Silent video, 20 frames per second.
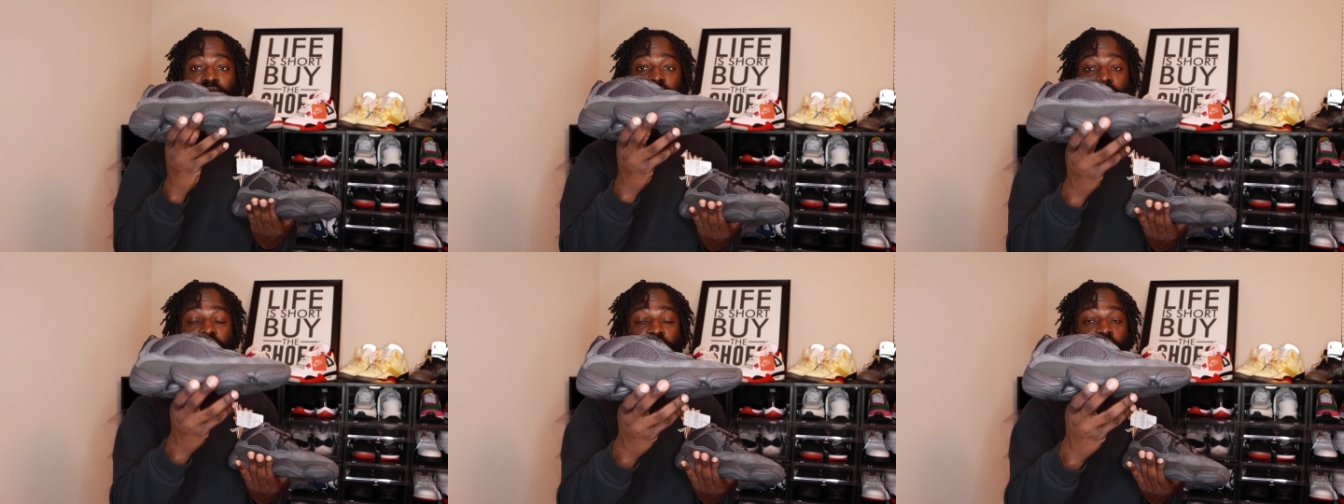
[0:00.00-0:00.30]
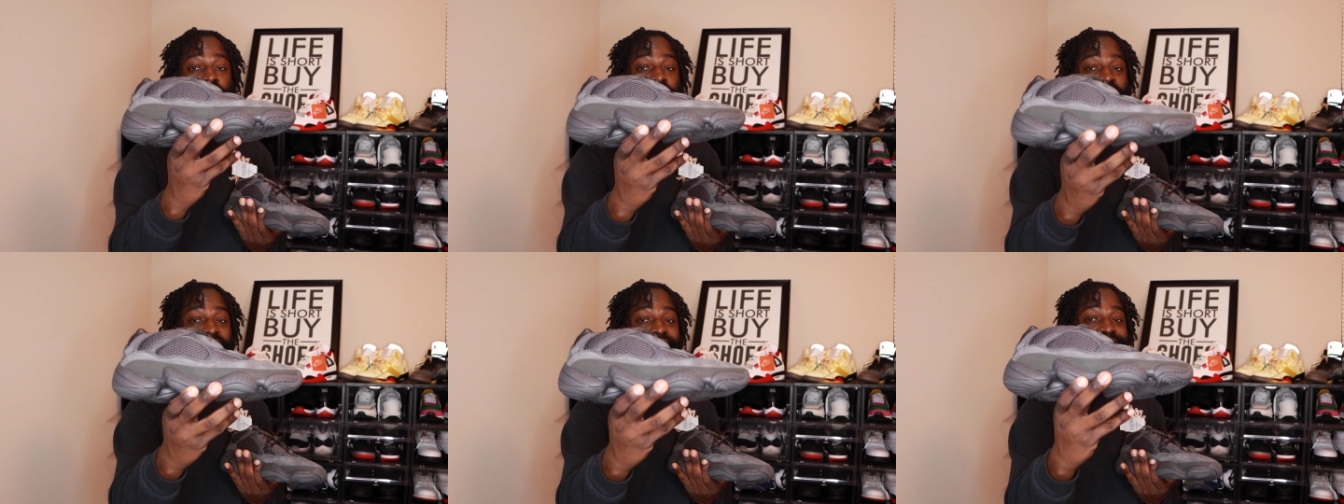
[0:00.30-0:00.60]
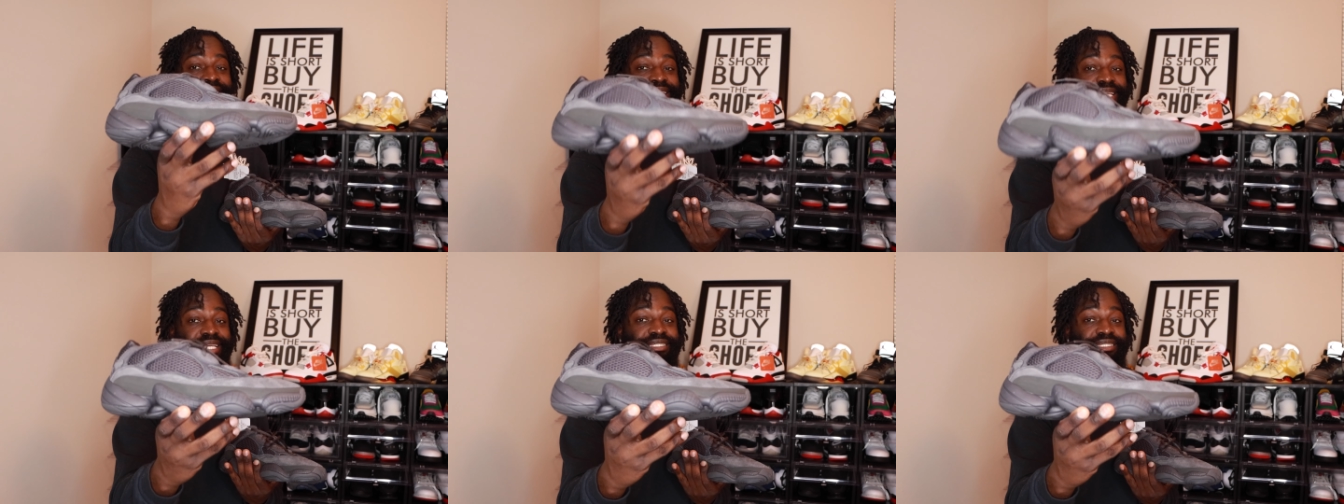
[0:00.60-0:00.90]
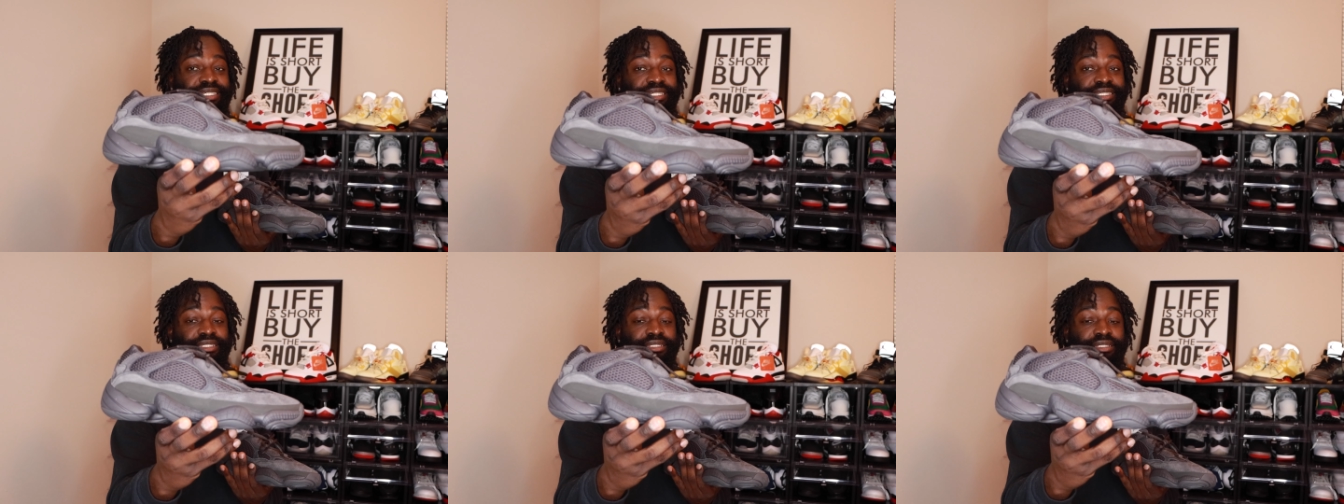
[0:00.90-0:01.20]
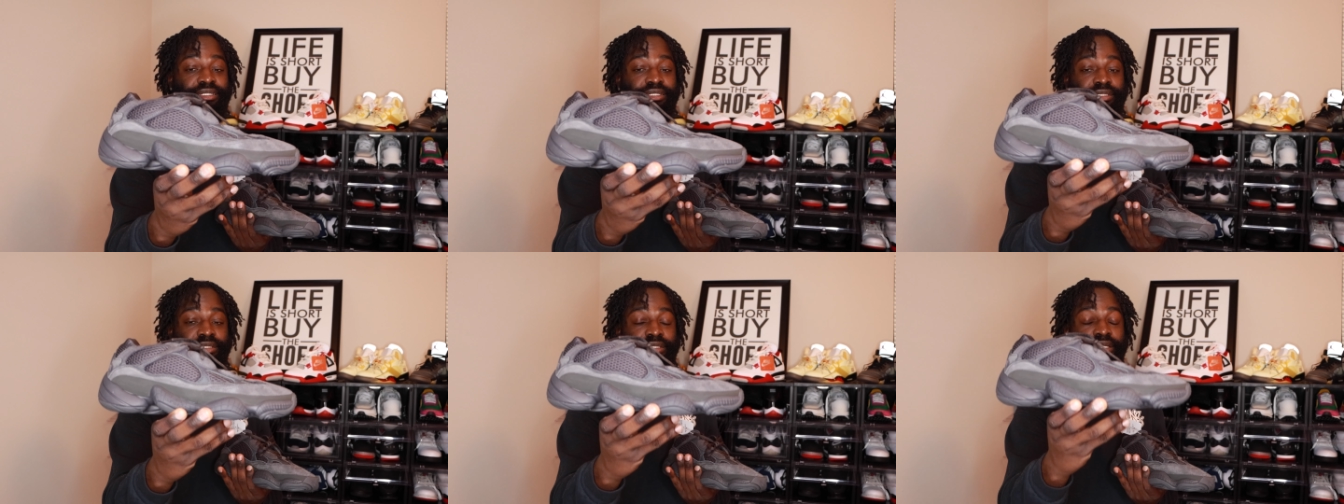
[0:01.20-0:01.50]
all black Yeezys
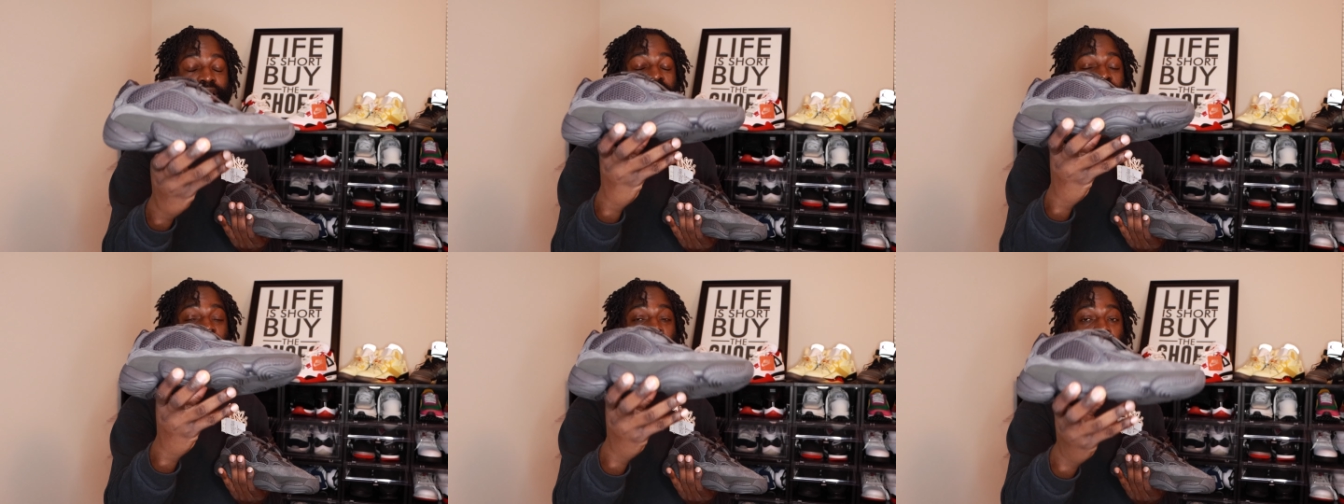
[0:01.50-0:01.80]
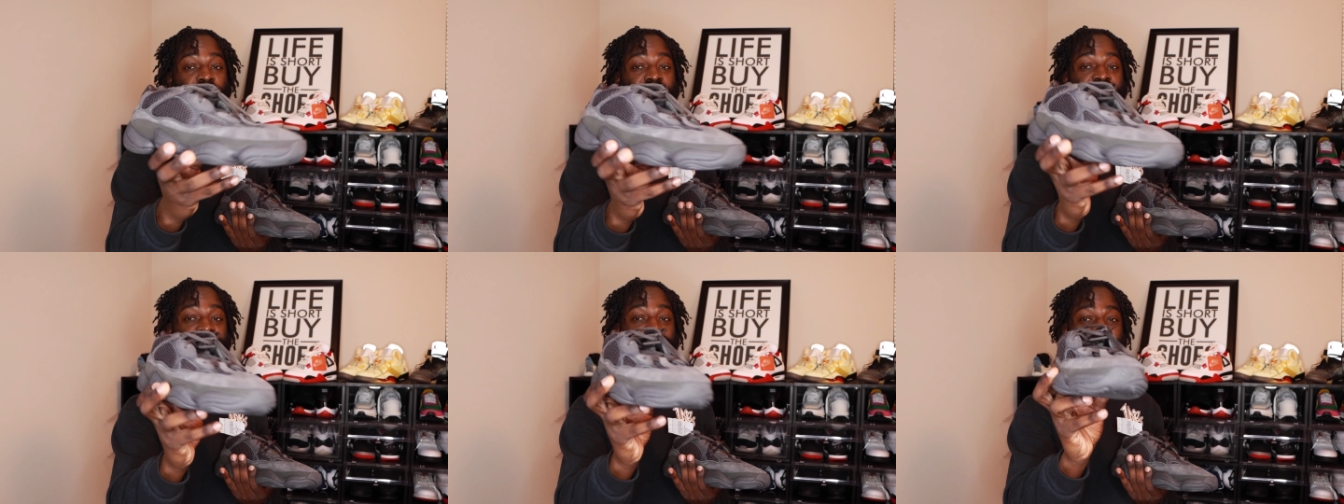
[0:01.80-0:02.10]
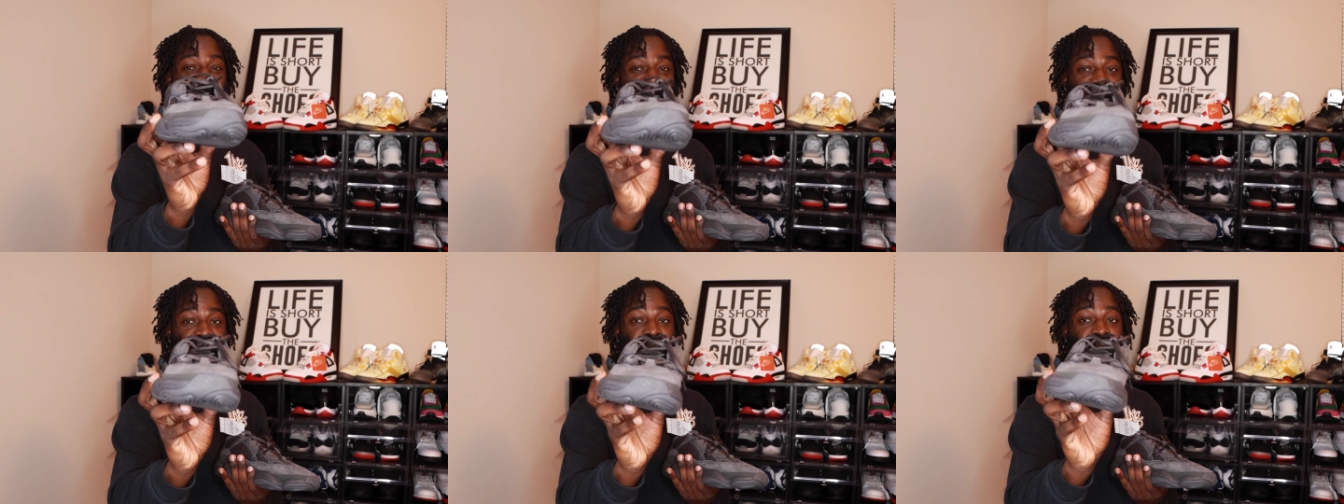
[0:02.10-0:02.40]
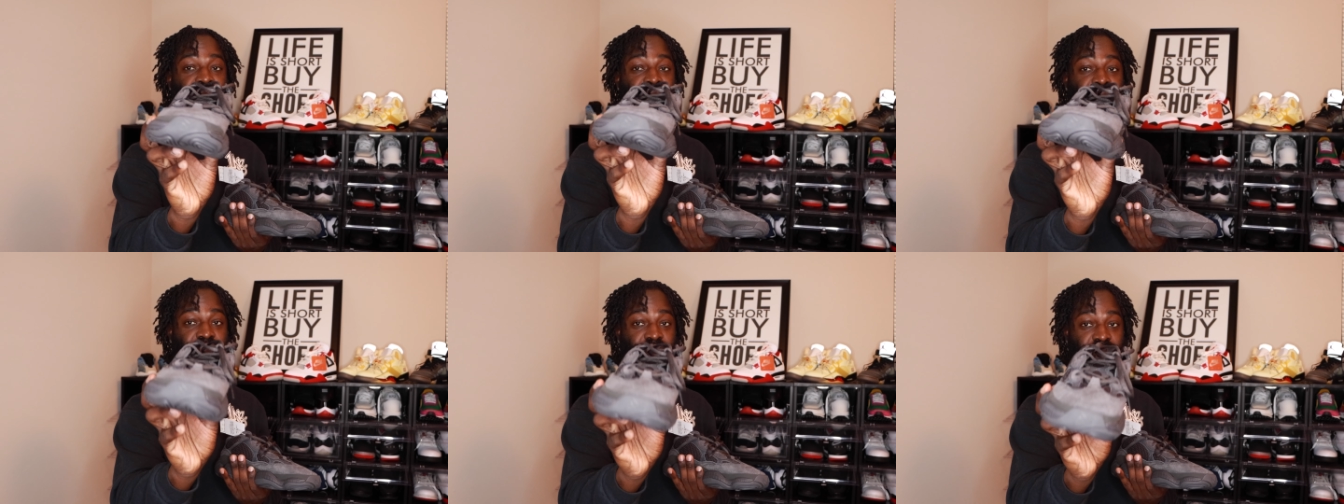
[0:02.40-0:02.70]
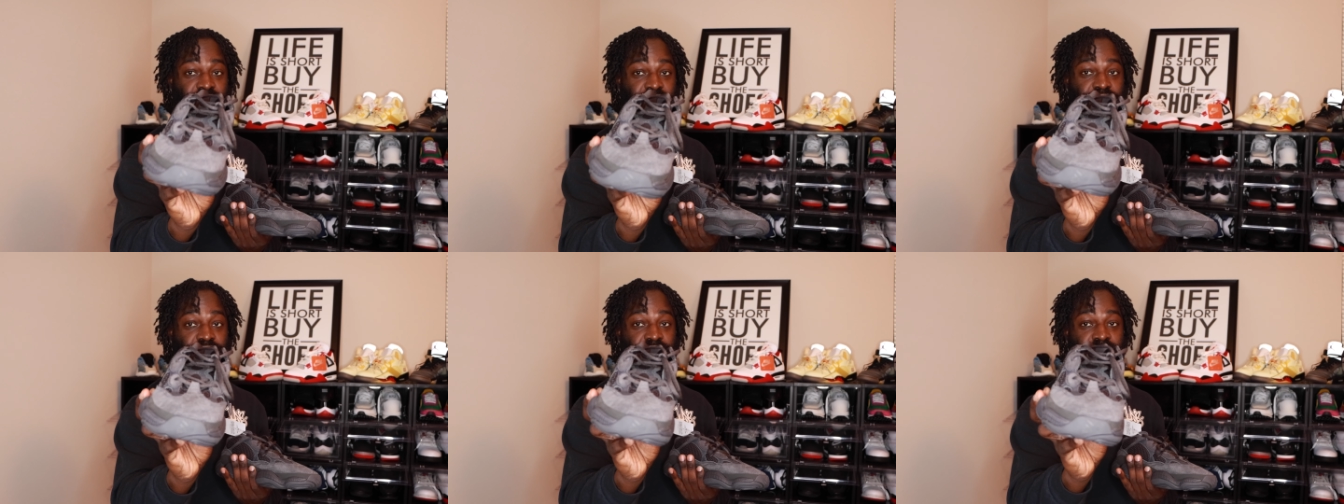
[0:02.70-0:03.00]
always do
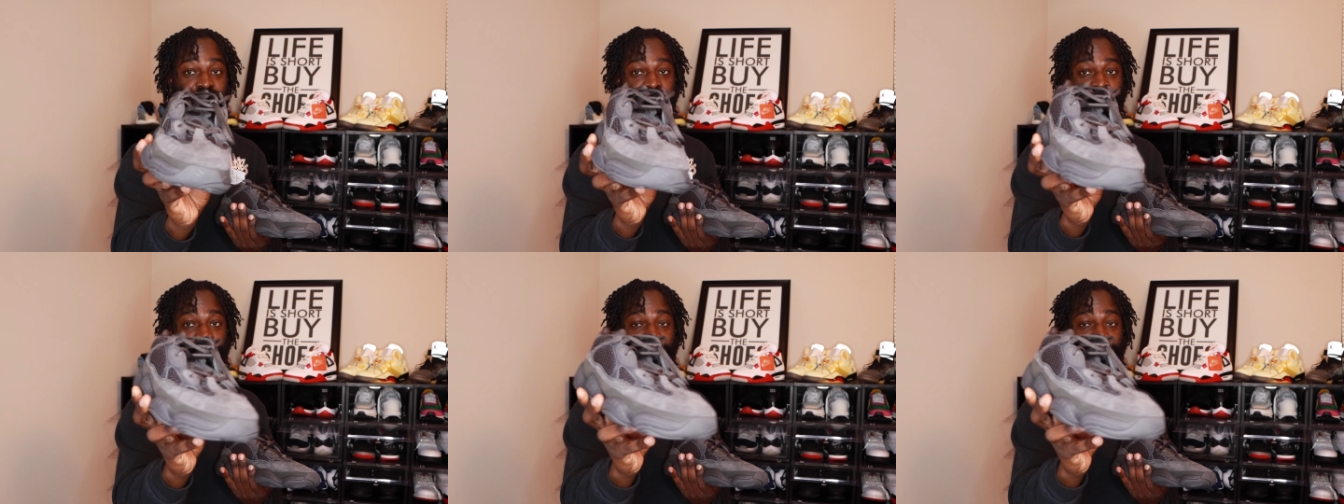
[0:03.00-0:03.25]
good.